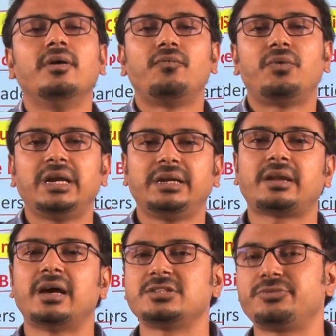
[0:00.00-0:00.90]
fund
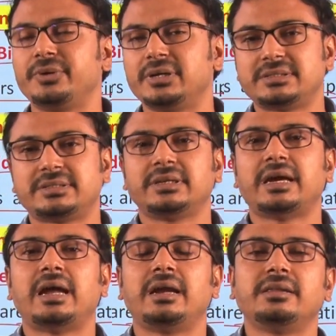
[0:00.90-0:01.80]
transfers
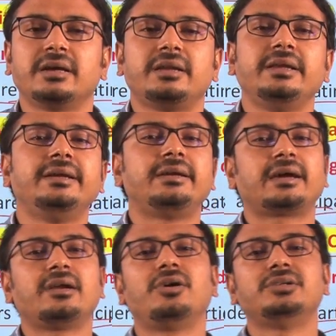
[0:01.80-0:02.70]
and the clean
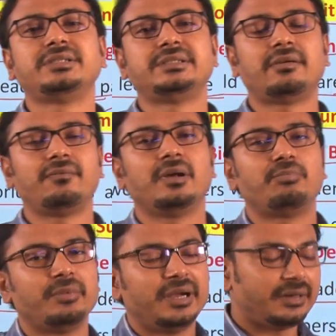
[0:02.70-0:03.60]
technology
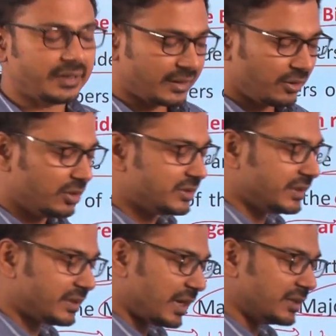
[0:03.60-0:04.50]
development, technology
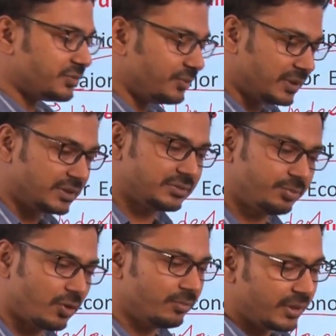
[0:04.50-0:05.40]
transfers
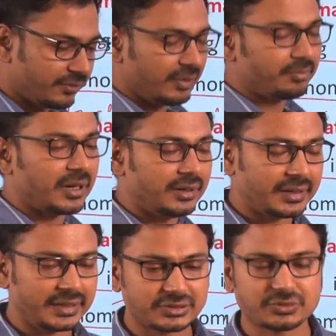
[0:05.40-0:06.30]
from developed
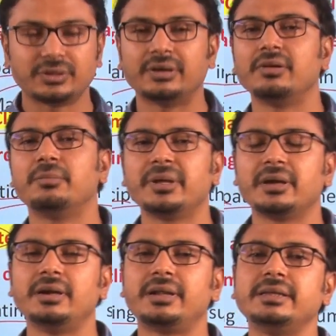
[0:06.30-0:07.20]
countries to developing
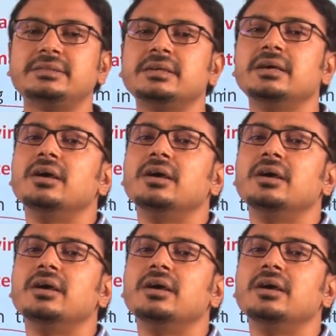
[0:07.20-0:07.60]
countries